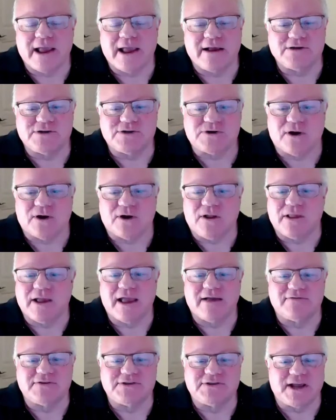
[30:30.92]
and
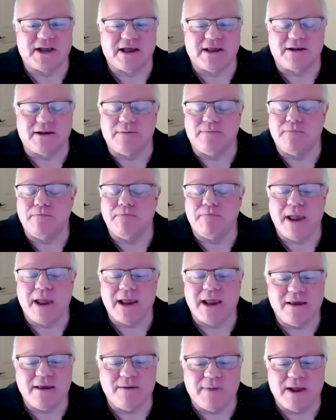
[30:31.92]
Charlie have said
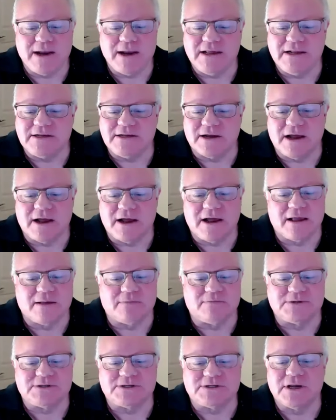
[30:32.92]
many, many
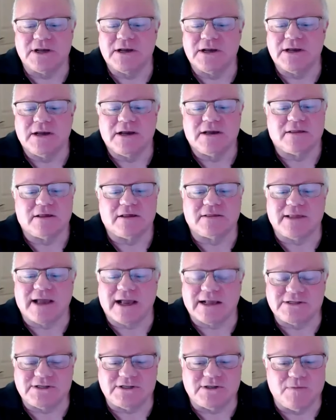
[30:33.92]
times that
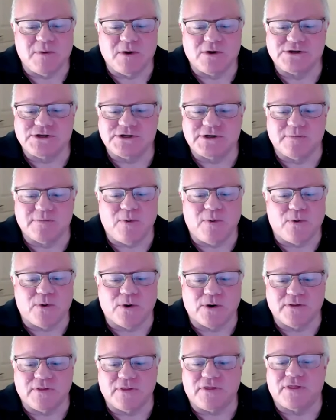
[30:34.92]
that's the most
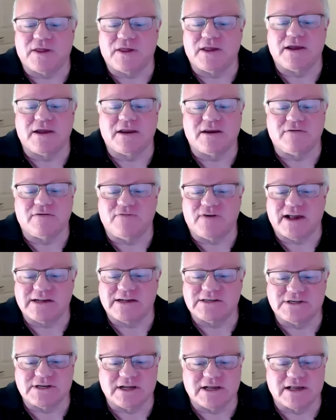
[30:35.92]
important thing in
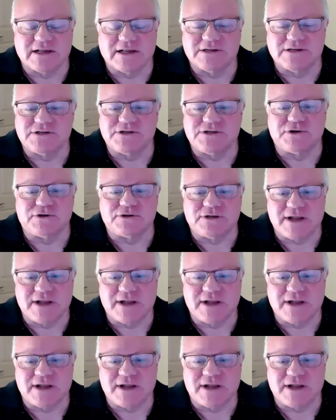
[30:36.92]
investing is your